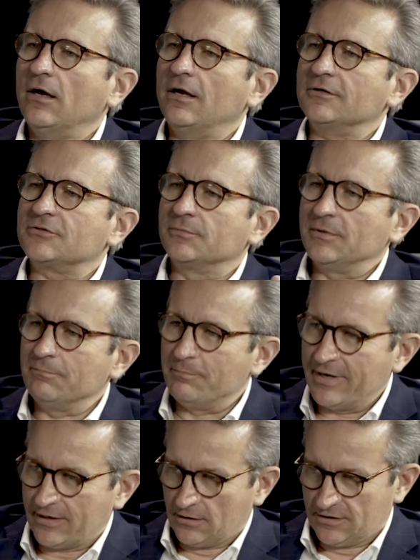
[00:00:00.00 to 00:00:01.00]
to be
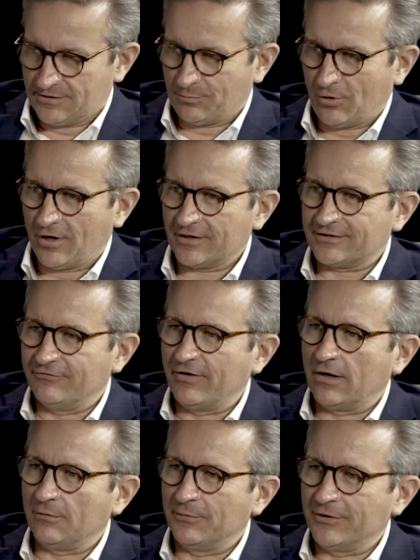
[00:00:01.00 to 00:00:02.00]
better as a product
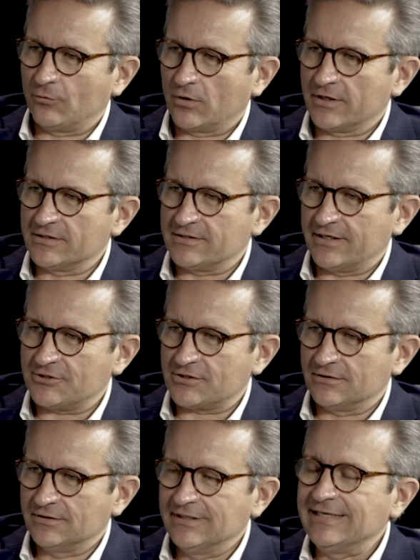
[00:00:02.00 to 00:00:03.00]
development
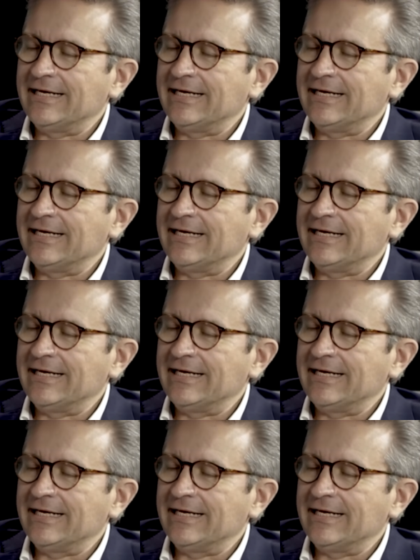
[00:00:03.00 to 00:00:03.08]
organization?